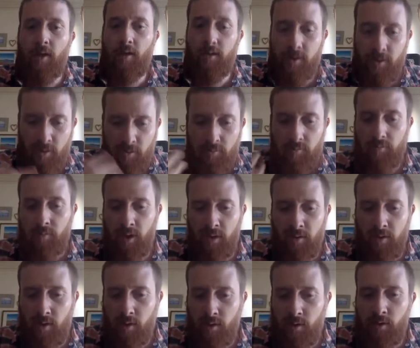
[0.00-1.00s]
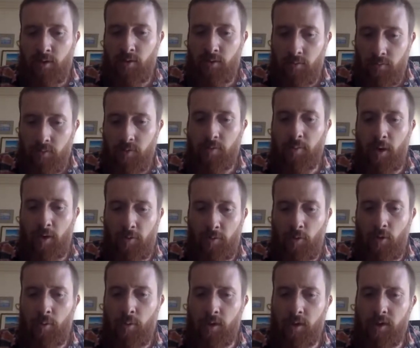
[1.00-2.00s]
So yeah, it's June. It's about
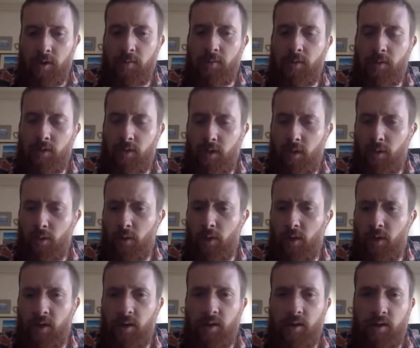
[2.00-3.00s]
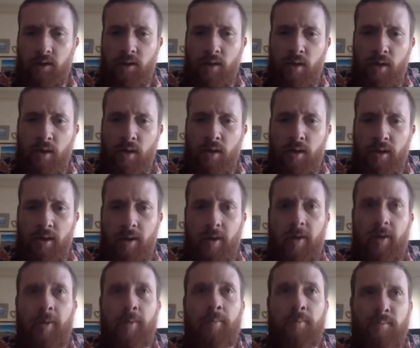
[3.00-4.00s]
4 months. Been iterating.
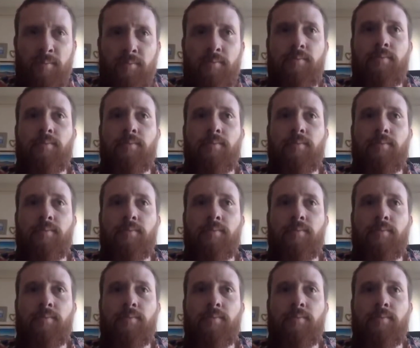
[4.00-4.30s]
We're